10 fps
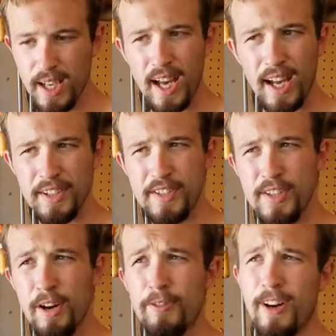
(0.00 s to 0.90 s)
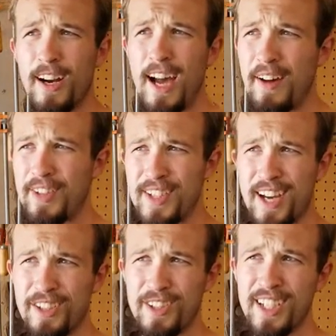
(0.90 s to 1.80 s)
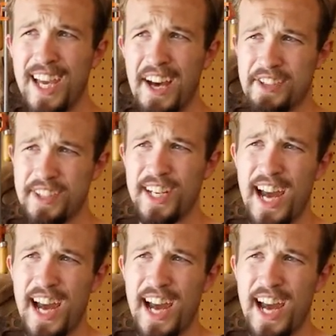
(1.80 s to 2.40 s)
And so far I haven't actually cast an